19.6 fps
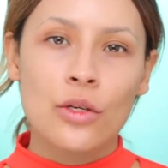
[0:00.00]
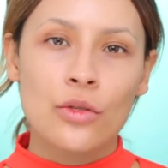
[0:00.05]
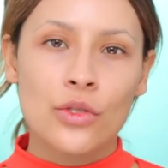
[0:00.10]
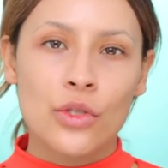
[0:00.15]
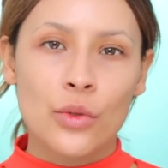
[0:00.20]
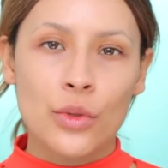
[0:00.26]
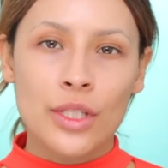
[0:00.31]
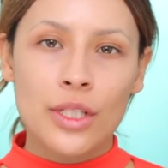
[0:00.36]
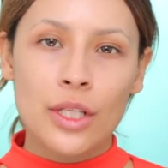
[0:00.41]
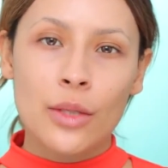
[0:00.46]

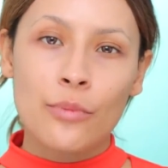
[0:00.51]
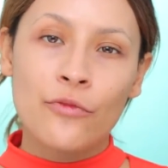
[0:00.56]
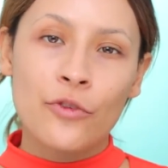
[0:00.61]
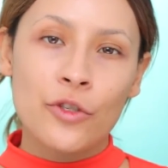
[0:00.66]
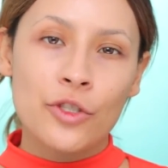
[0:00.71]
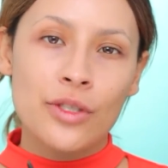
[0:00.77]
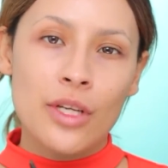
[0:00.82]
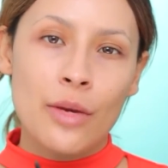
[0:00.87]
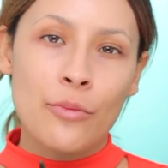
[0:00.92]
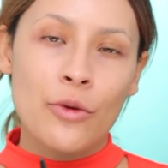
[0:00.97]
So a tip
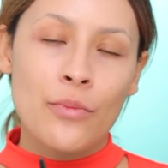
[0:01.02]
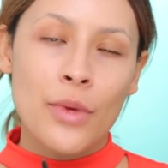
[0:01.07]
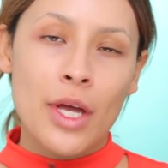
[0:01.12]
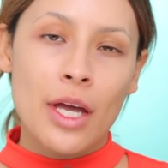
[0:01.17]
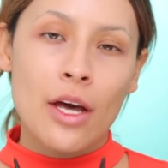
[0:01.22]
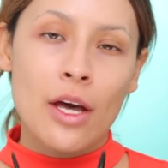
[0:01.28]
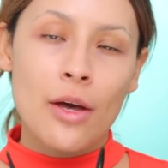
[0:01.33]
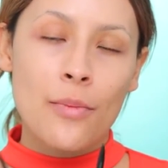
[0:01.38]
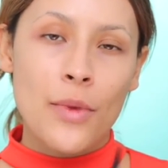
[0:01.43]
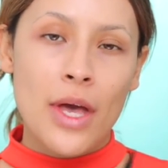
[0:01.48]
for summer
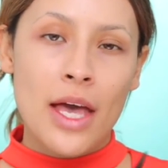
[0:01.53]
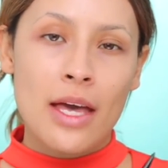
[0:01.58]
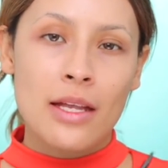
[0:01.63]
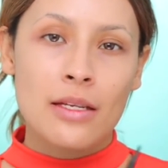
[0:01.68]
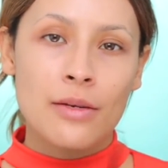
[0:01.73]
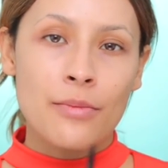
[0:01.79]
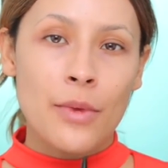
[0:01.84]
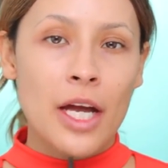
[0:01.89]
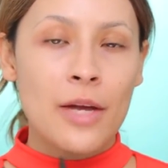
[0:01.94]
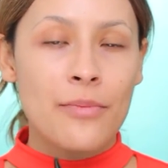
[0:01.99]
makeup,
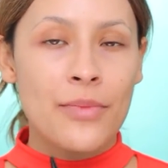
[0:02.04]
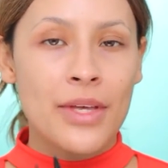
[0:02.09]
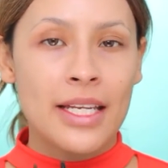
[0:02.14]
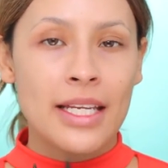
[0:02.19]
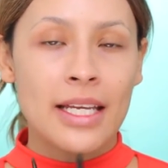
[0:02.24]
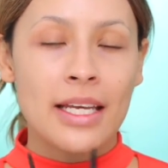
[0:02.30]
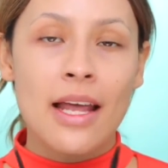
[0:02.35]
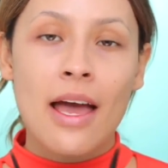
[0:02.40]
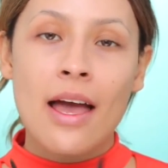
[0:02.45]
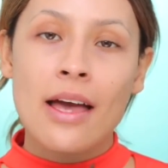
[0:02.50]
and in my
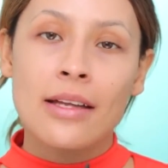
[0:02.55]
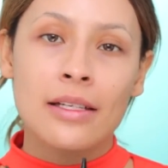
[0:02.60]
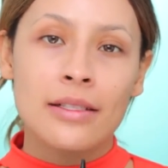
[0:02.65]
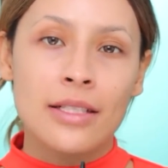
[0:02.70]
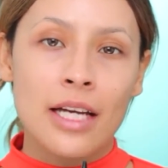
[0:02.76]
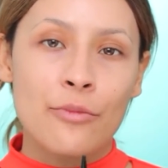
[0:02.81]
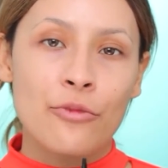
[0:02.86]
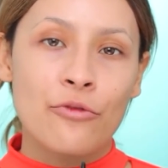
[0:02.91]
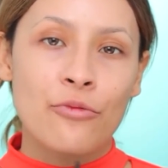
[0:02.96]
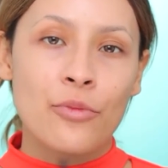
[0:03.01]
opinion, any
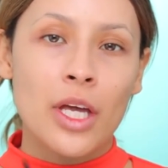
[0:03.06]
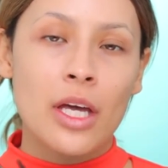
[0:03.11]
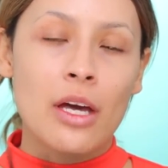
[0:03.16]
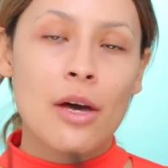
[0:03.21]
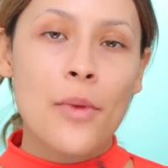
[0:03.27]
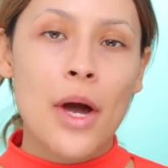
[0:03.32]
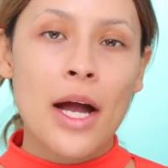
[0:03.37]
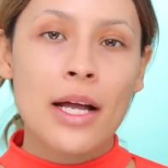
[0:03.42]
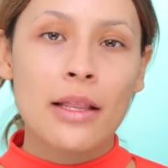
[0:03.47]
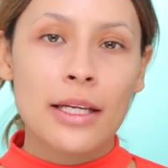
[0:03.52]
type of
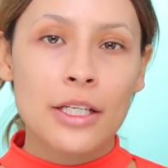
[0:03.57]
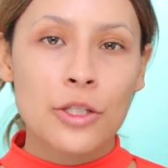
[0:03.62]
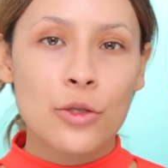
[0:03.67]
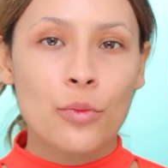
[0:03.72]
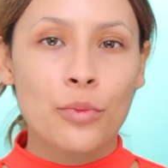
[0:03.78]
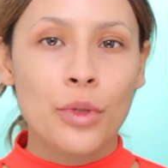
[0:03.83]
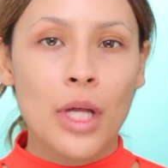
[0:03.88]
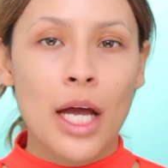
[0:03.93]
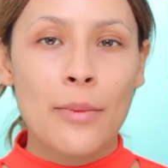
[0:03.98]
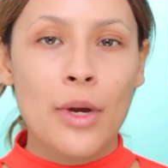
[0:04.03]
makeup, I like to
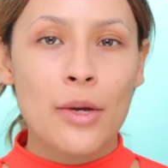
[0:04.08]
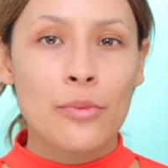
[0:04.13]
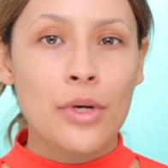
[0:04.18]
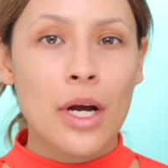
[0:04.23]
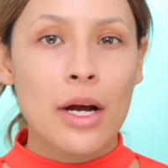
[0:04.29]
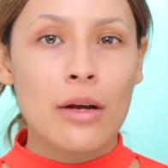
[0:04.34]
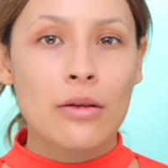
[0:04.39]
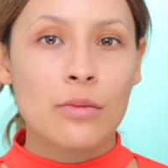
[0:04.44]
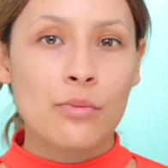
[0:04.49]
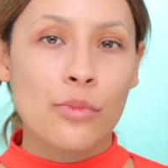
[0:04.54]
apply my
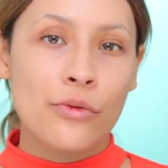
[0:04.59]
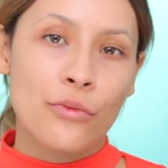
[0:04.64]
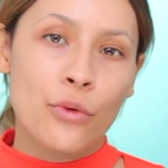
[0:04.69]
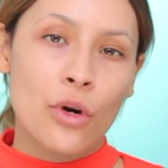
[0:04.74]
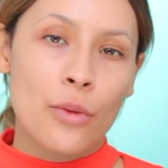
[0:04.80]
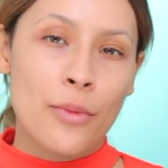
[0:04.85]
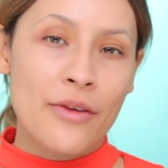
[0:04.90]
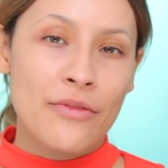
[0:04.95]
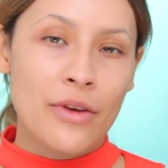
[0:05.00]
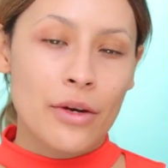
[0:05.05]
brows
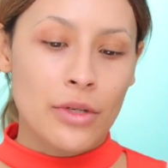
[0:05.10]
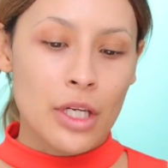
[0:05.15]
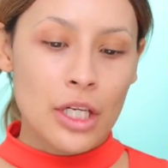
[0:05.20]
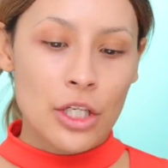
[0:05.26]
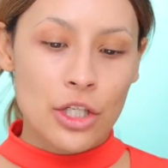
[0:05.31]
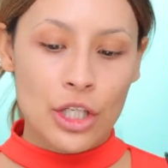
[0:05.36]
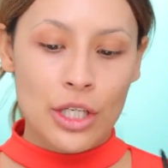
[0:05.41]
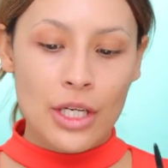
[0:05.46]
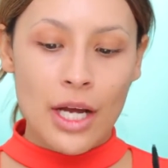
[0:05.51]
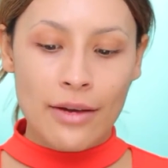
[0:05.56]
before my
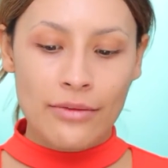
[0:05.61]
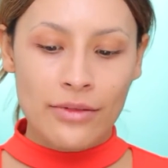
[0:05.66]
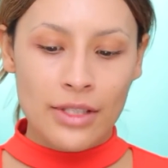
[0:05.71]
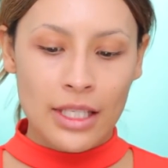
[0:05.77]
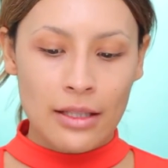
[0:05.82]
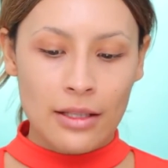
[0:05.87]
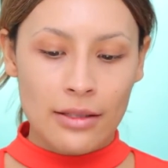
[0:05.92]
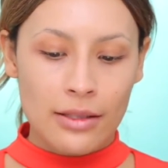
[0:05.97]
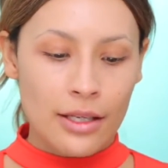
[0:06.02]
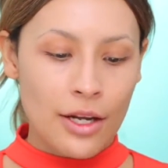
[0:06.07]
foundation. I've
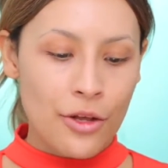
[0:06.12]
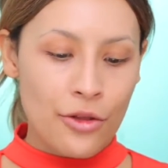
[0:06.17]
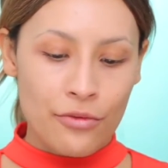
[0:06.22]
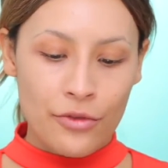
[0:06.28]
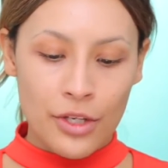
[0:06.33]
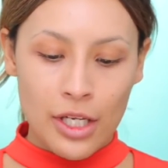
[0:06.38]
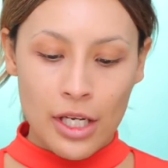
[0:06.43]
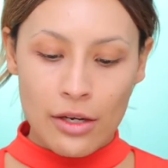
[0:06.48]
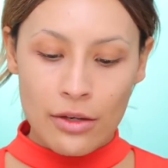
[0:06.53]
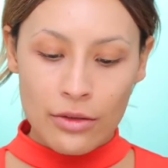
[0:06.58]
said this in other
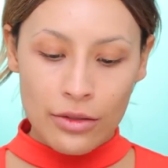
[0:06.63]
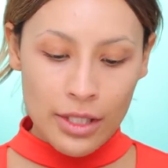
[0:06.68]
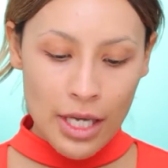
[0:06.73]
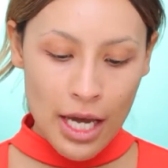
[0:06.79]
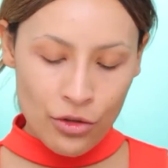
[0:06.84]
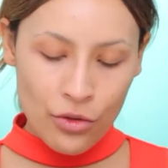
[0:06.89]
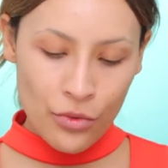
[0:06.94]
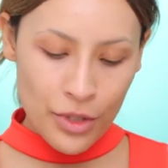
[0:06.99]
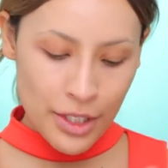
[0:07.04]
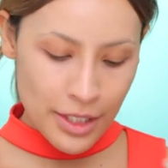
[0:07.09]
videos.
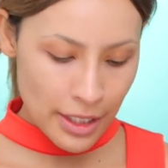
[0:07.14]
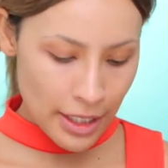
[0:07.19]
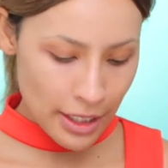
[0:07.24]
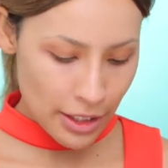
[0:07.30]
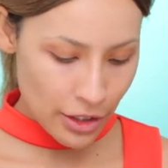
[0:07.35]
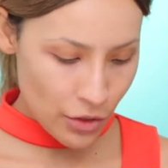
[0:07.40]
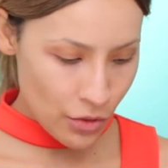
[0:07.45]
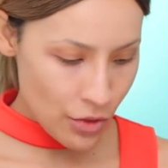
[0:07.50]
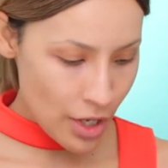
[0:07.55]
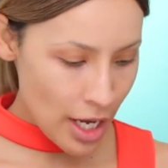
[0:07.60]
The reason
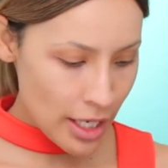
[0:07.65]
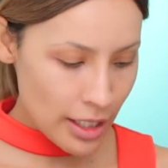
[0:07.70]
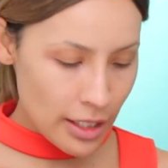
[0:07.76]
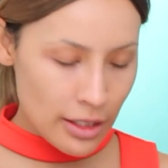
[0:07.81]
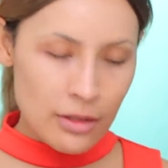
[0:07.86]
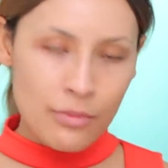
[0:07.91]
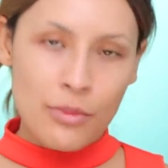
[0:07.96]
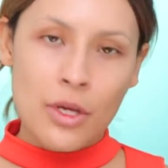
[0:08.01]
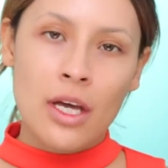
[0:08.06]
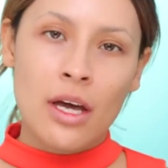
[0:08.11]
I do that
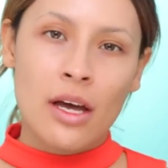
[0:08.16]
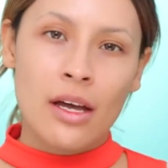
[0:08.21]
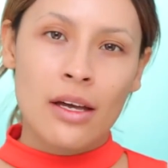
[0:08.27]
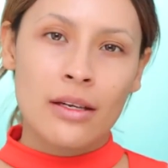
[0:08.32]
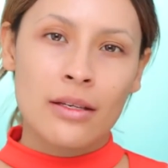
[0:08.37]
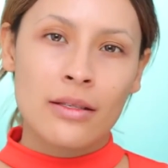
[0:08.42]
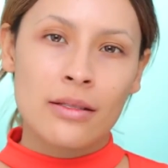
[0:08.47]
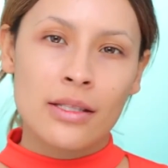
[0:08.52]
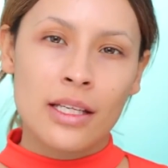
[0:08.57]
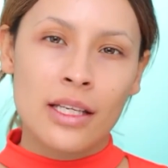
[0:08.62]
is
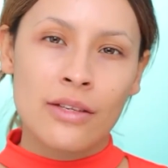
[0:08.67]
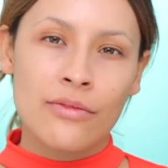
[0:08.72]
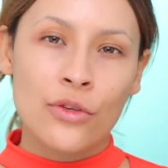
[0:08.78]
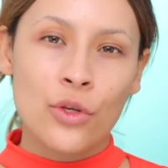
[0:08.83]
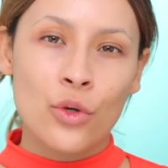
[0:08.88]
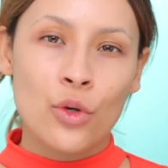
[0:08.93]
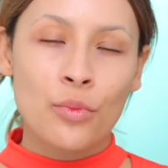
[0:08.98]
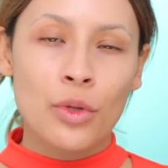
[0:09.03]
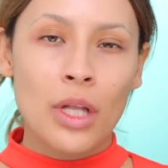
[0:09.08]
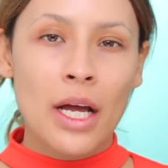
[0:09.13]
because if
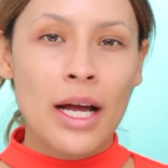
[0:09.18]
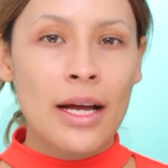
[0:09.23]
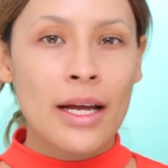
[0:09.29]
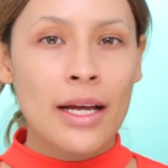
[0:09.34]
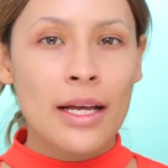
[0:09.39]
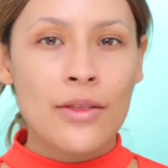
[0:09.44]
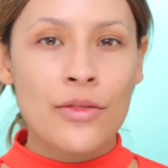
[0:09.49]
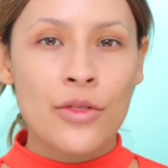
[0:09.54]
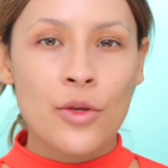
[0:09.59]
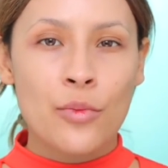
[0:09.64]
you
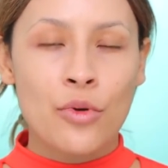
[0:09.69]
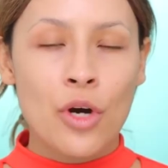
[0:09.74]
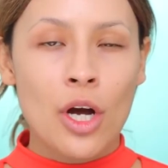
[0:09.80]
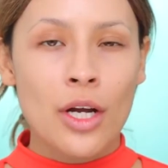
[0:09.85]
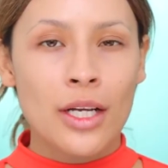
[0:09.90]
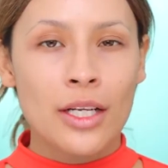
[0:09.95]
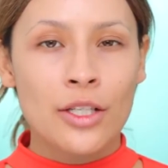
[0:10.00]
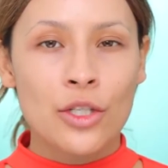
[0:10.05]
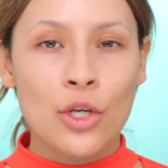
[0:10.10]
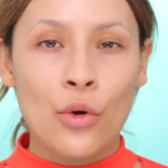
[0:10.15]
apply the
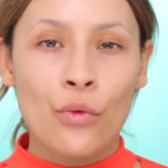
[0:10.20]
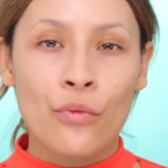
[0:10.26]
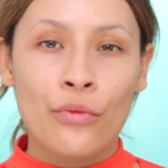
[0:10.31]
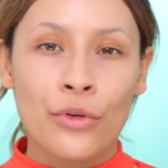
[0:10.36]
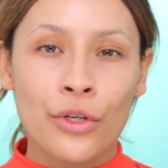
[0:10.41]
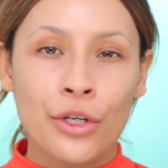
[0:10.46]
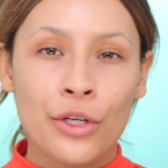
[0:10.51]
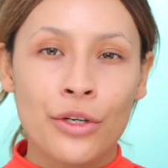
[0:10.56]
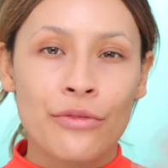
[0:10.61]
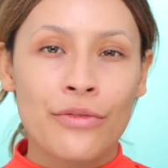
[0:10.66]
product
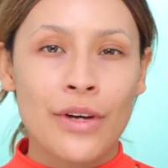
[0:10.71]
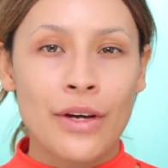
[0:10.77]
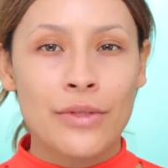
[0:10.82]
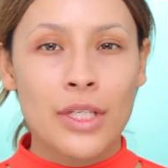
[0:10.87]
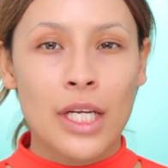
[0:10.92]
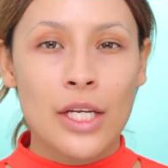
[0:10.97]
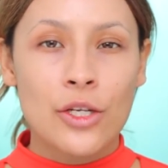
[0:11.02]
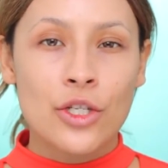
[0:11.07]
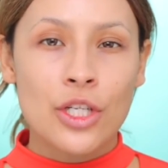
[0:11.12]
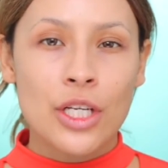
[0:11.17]
over
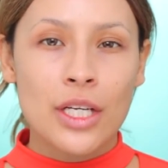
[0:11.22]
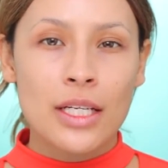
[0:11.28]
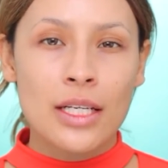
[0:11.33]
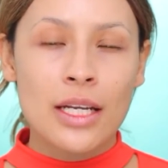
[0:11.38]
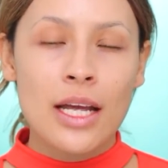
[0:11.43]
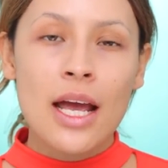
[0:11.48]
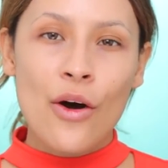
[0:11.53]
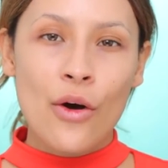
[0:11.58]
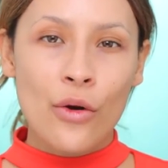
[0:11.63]
foundation,